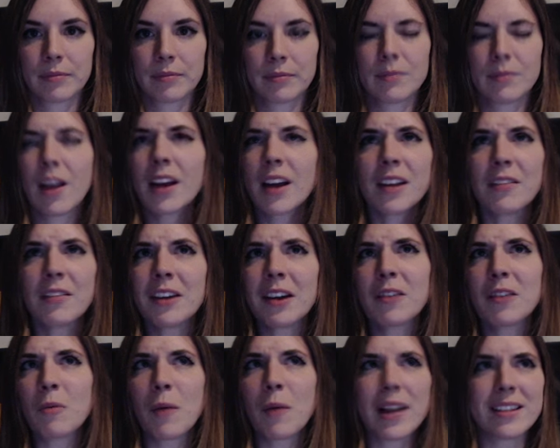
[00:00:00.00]
Not even
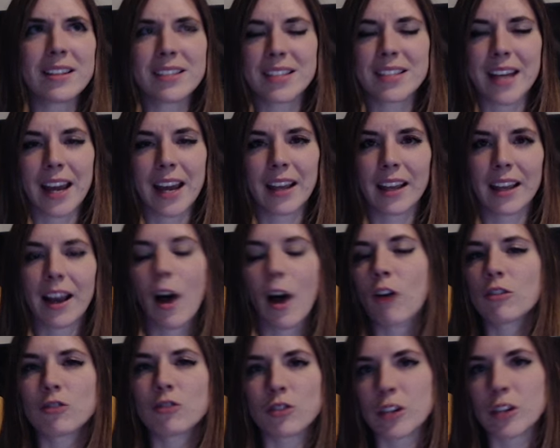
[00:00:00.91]
on a Wednesday, like
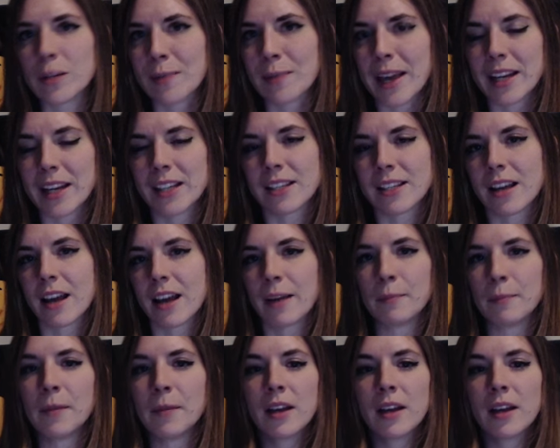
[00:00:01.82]
I'll stream anytime.